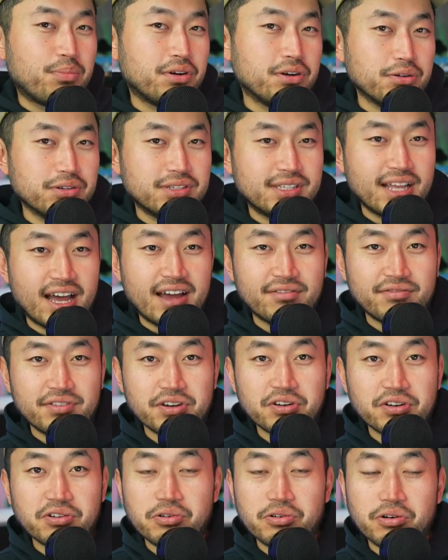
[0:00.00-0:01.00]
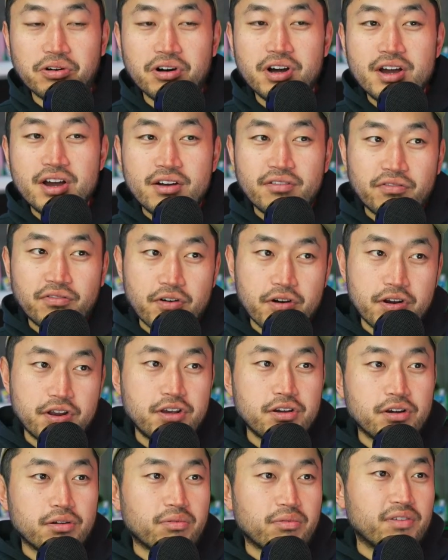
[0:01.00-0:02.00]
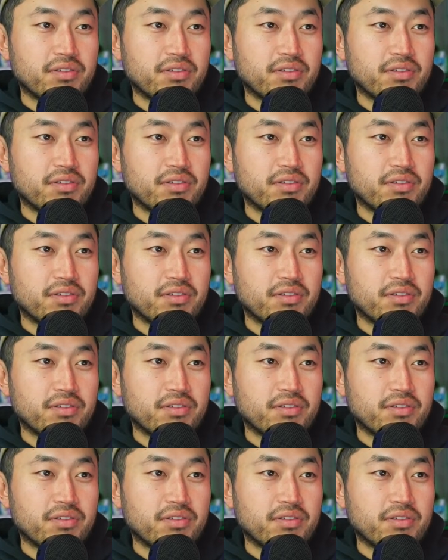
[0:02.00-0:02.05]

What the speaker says: produce that vehicle for you.